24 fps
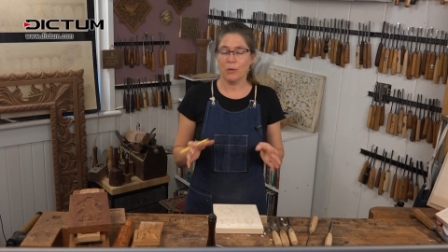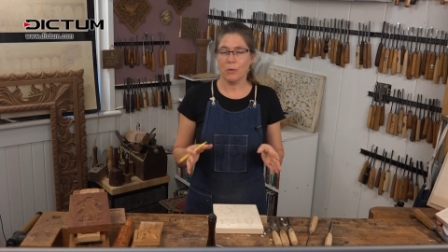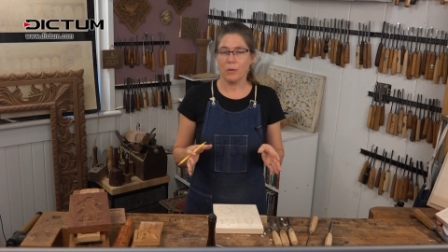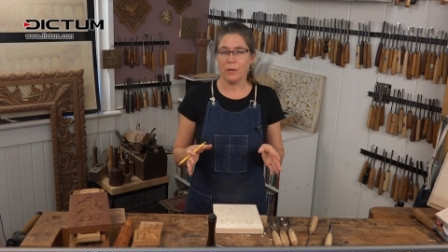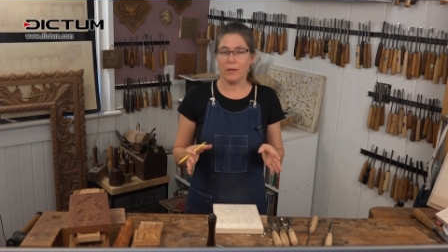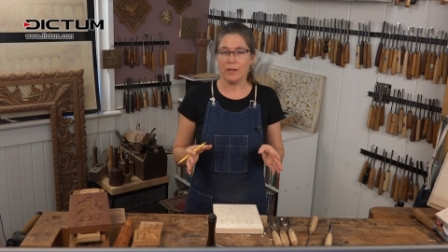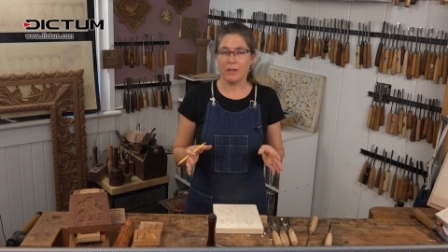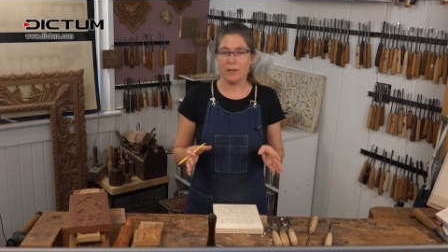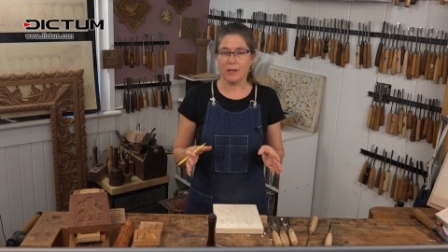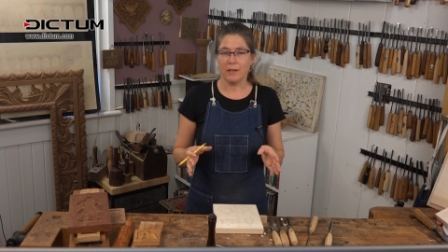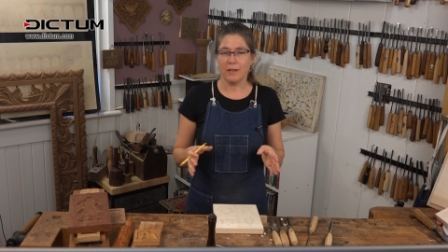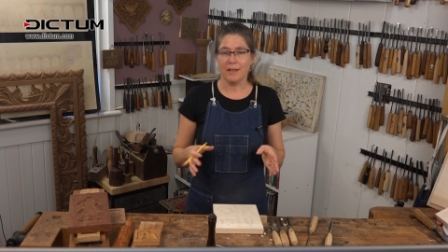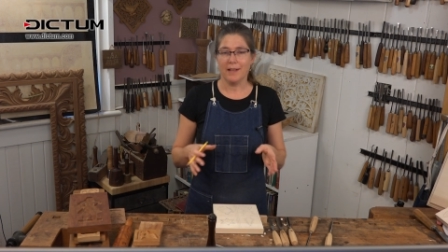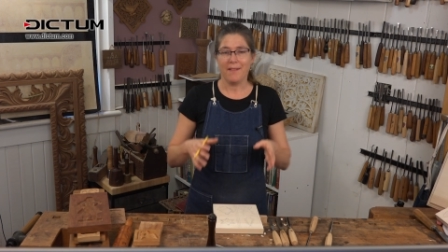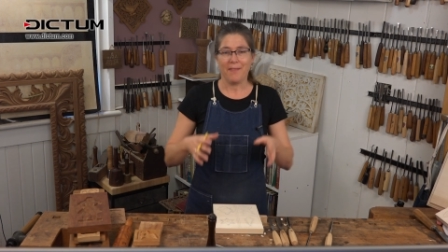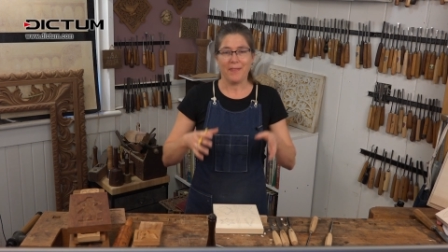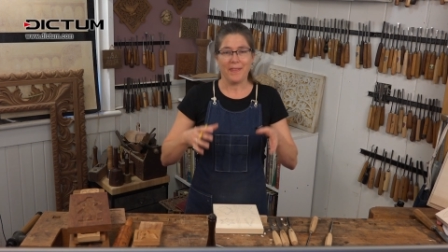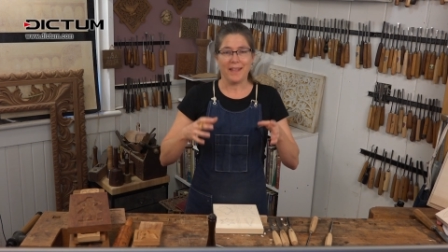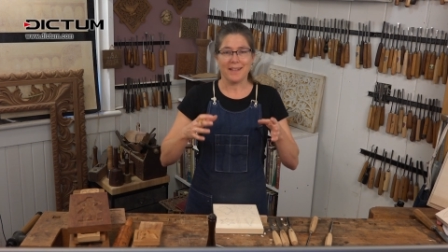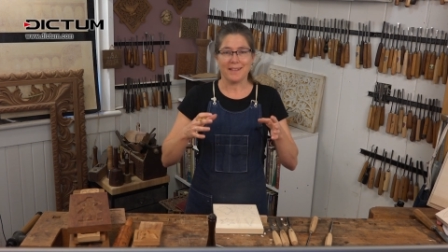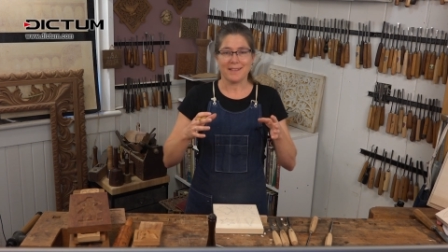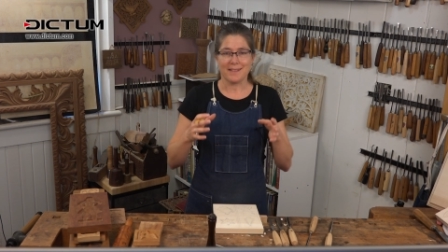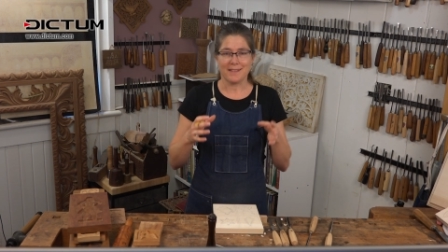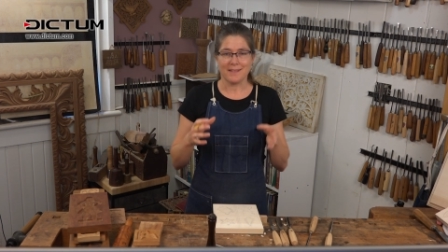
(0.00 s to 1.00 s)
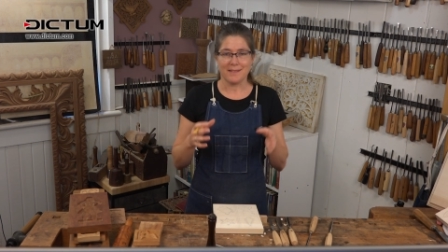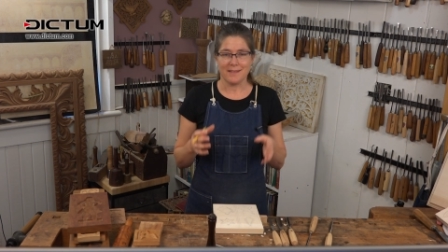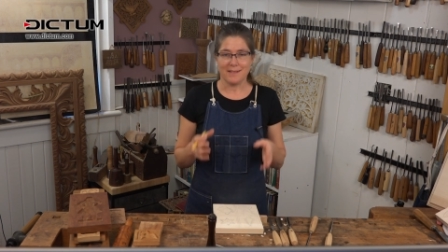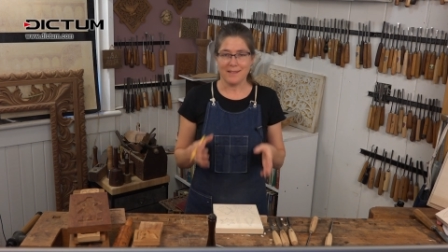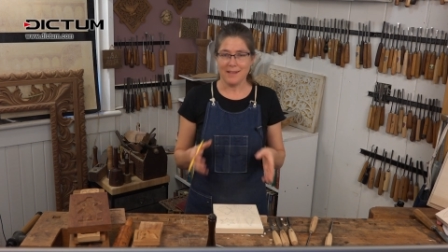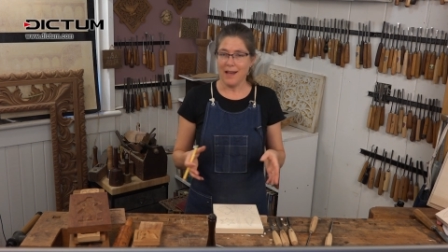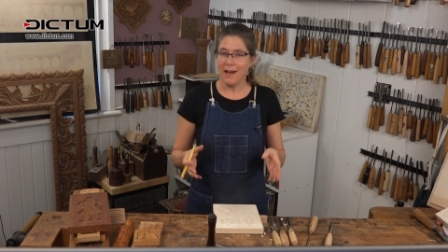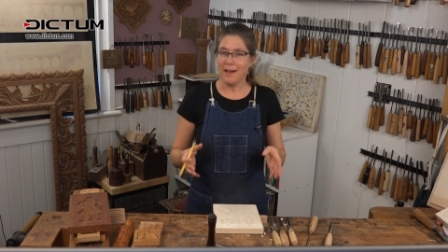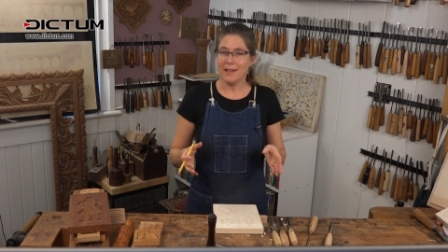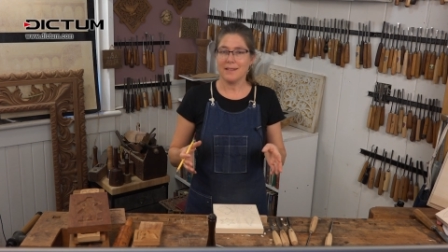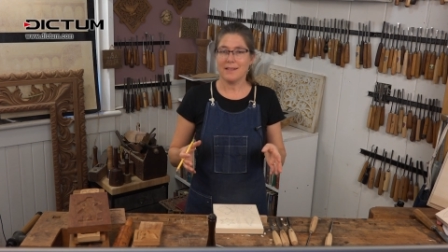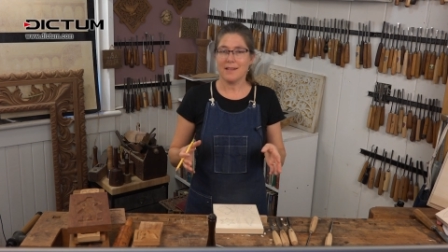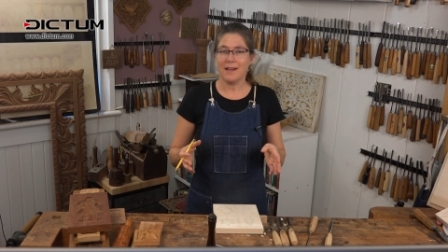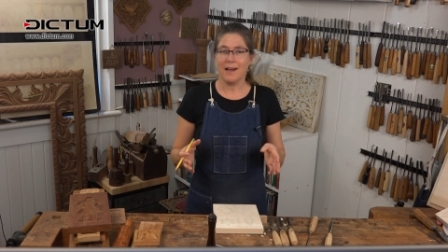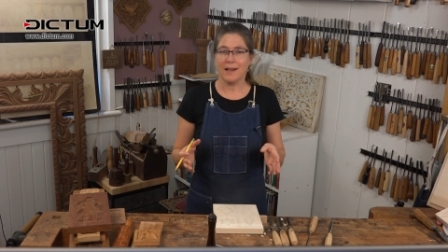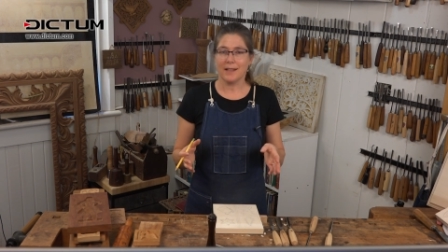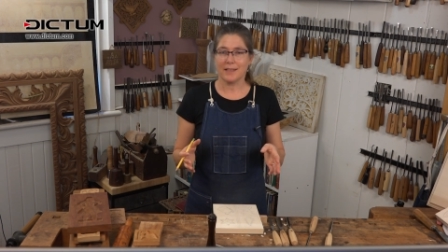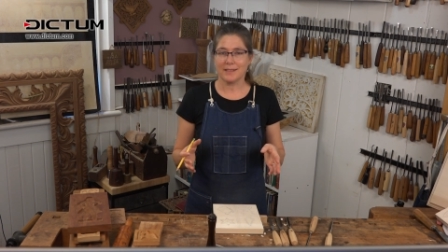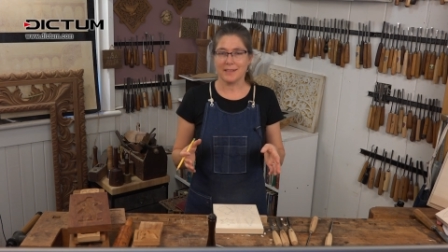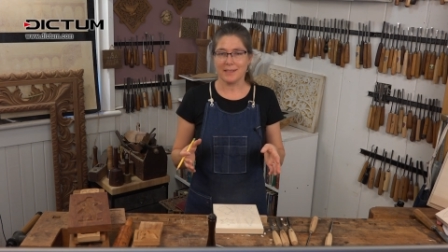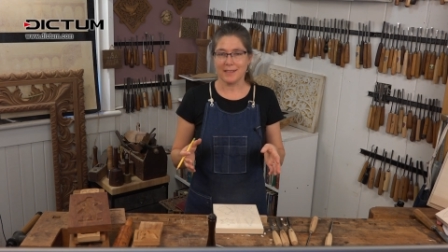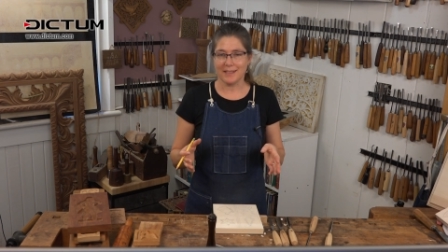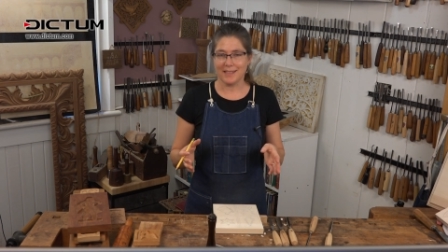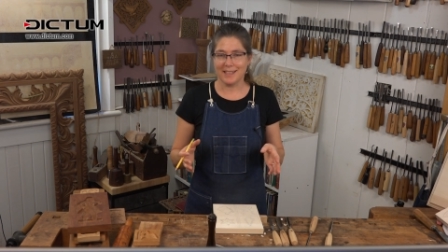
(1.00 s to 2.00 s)
oil that's not
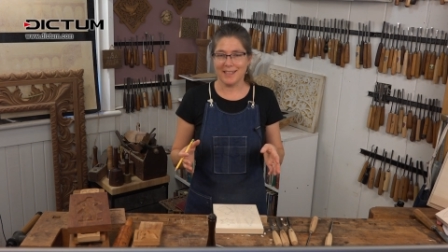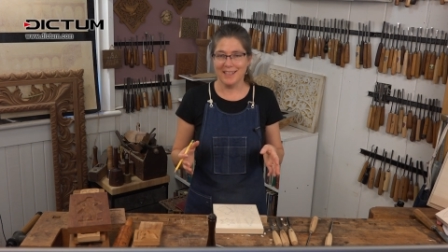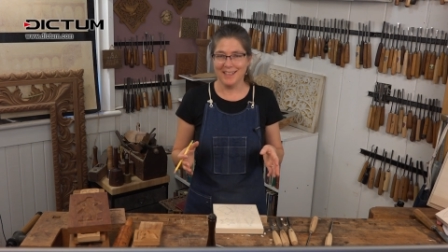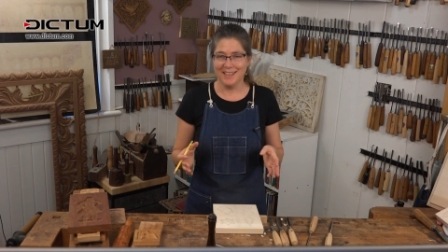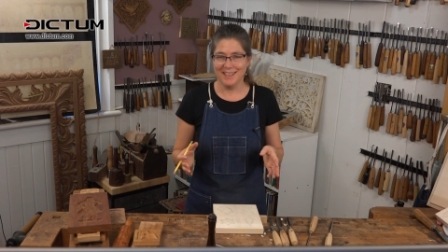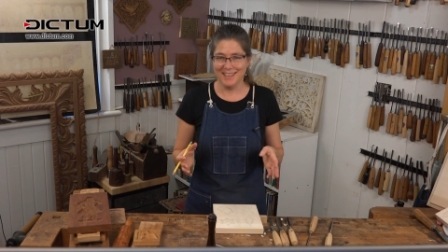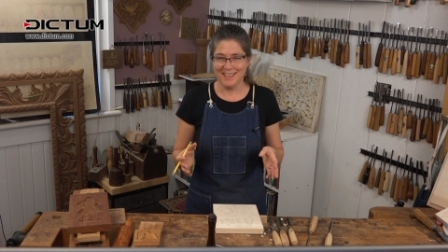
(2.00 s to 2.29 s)
toxic.